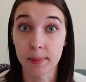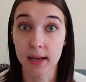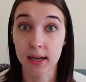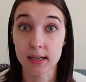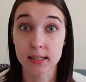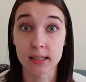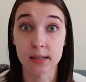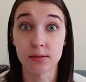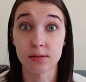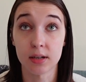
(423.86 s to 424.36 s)

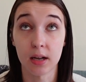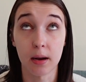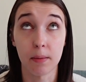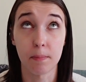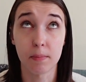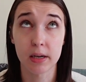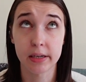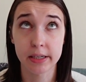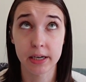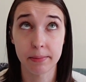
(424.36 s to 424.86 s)
because I was like,
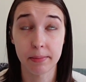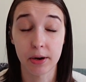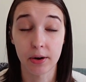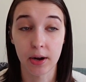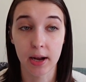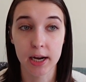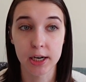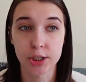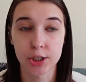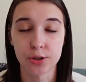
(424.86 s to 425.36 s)

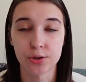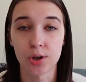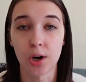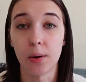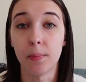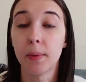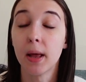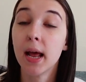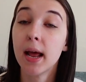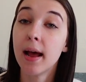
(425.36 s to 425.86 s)
miscommunication trope.
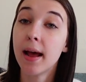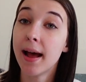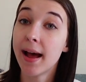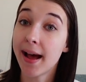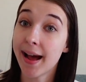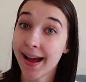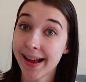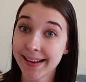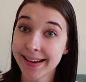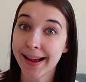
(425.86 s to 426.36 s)

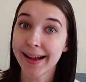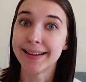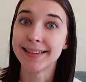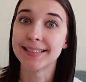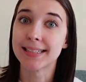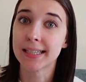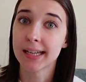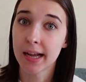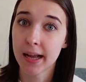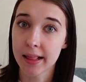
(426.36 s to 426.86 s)
And
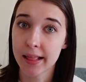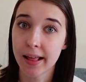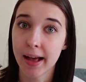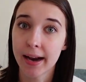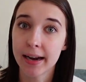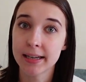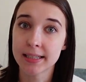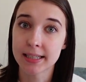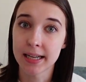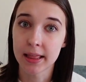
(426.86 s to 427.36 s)
yes, that
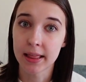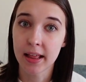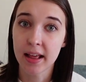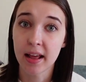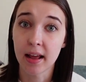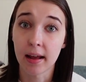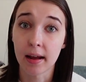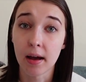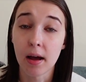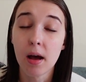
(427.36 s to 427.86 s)
is a
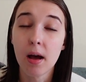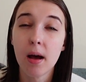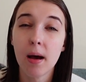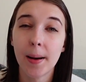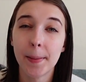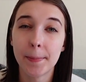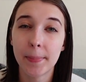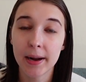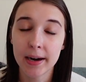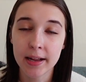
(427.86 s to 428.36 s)
thing,
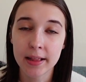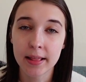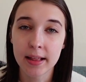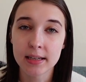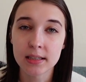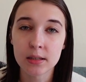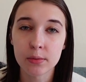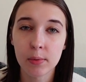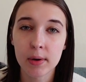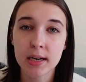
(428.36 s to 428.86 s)
but in
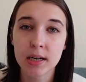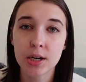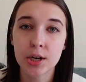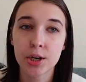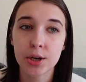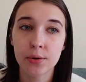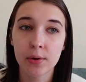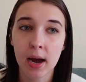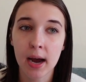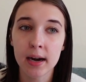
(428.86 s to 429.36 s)
this one
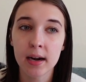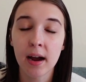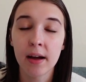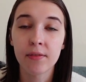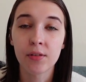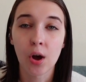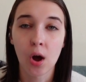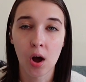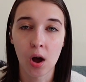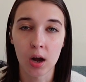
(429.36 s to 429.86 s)
you kind of
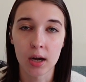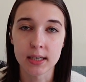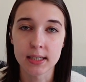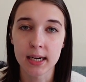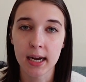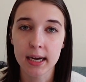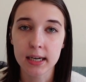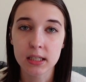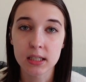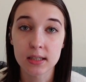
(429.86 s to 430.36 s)
have
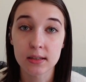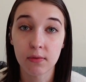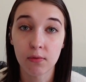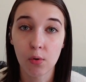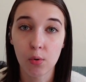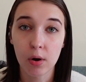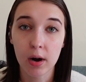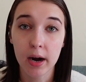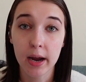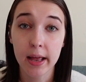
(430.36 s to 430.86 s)
context
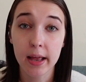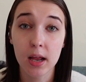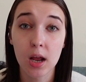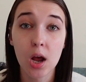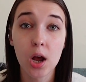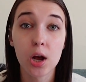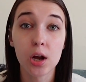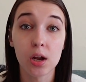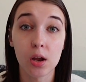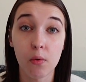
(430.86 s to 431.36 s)
for it.
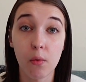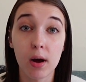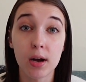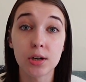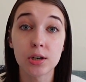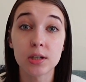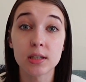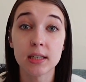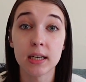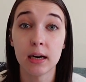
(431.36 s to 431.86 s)
You
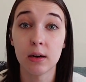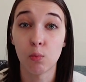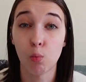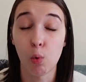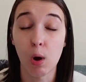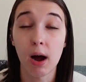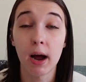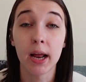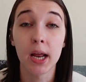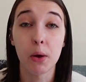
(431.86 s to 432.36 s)
understand
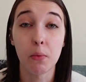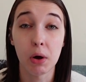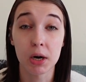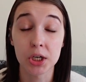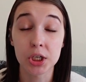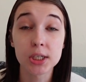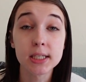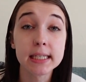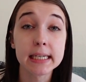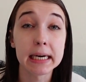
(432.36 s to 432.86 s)
why, you
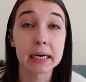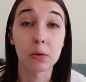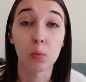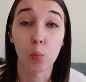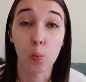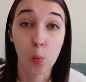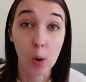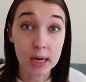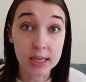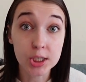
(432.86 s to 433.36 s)
understand
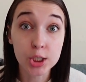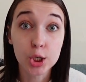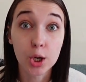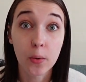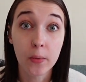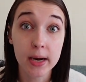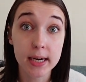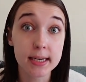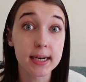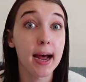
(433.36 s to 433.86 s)
what's
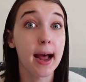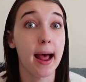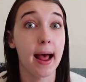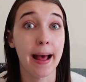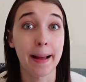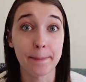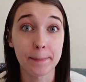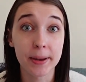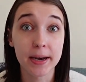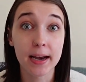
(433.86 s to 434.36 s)
going to
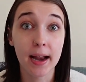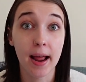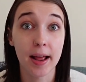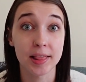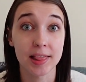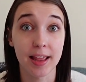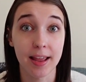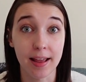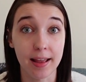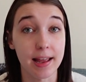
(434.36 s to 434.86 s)
happen
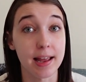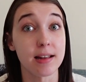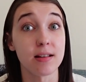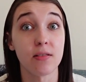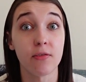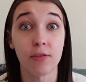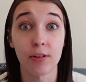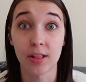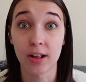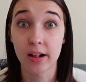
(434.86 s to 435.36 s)
at the end
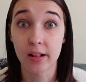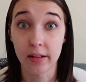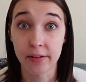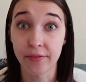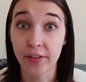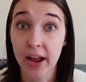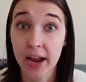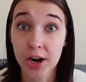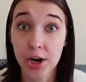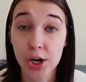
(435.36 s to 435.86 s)
for the
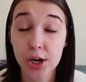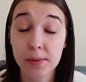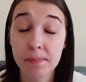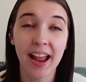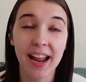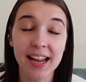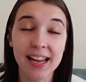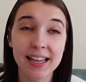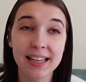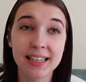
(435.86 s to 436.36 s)
cliffhanger,
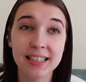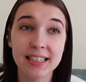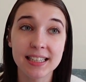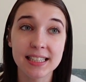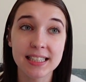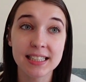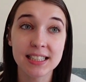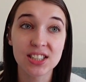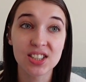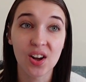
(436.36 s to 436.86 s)
and
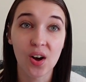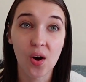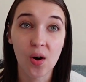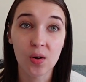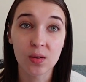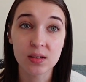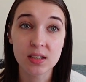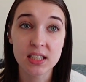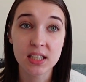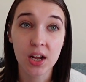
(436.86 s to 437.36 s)
it's
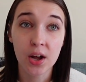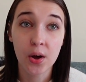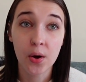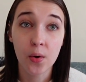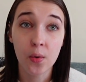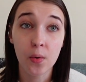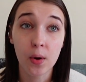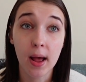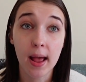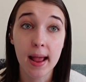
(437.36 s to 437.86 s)

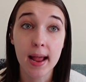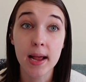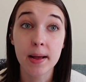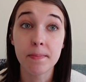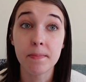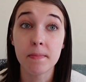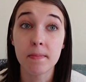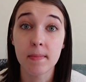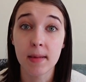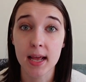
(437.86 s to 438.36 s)
also, it
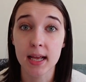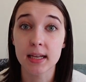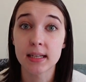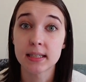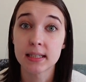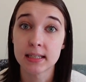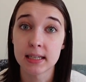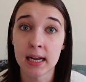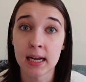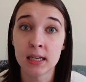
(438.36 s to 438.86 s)
makes
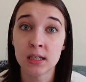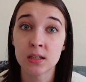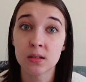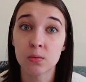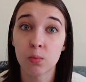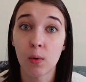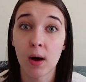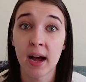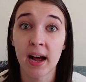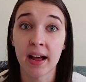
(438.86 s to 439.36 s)
sense
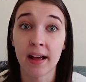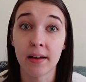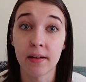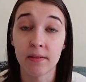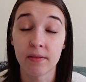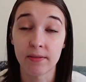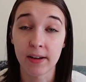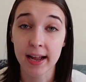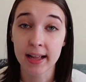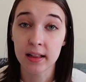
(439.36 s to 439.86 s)
why
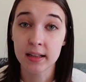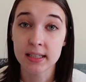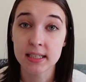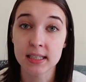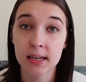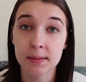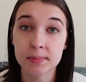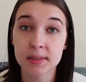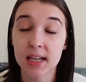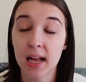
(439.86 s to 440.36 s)
Violet's
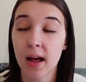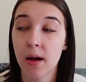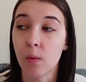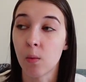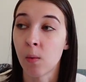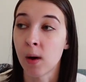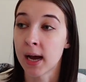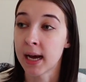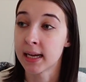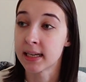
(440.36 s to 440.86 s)
upset,
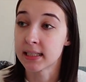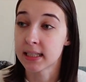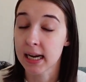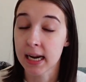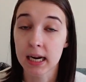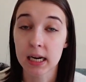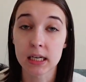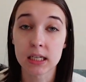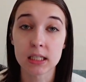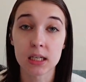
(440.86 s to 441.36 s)
why
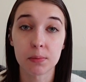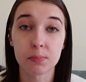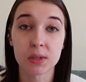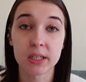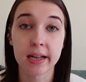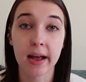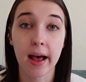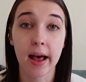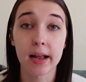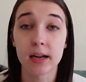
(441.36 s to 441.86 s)
Xaden's
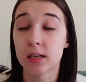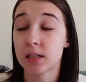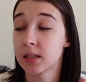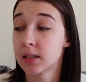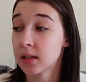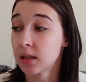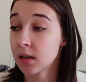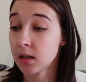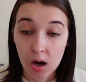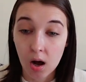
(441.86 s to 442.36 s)

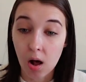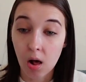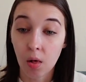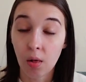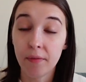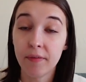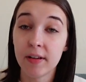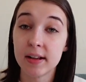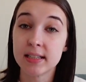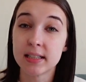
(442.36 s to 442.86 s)
upset, all
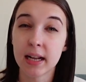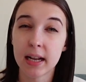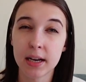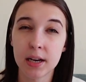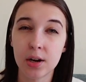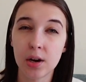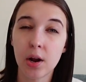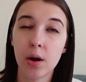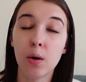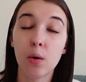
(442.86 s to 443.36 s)
of this. And
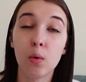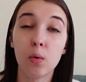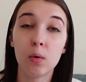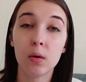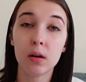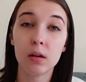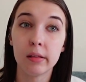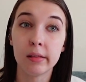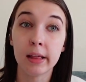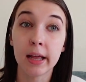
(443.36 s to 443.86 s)
you know,
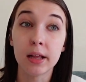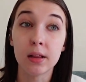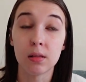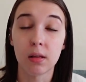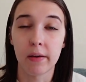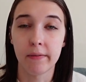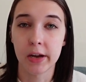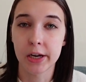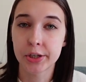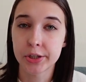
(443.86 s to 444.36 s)
they
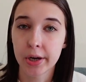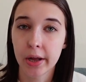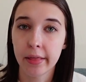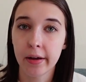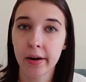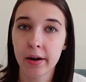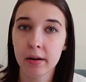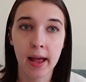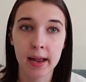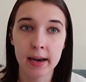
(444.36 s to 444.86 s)
love each
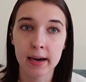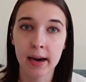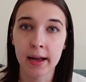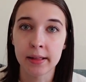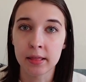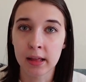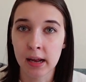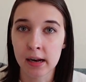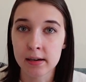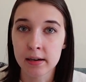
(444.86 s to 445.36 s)
other, and at
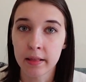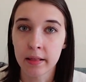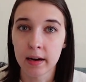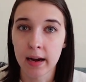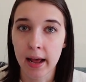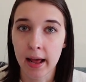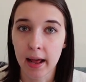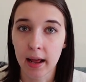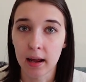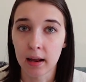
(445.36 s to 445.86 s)
the end of the
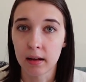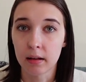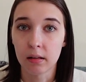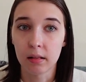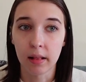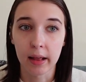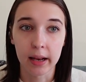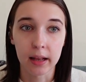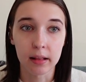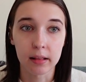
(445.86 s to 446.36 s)
day,
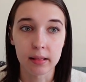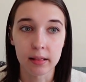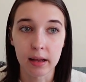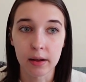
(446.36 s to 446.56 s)
like,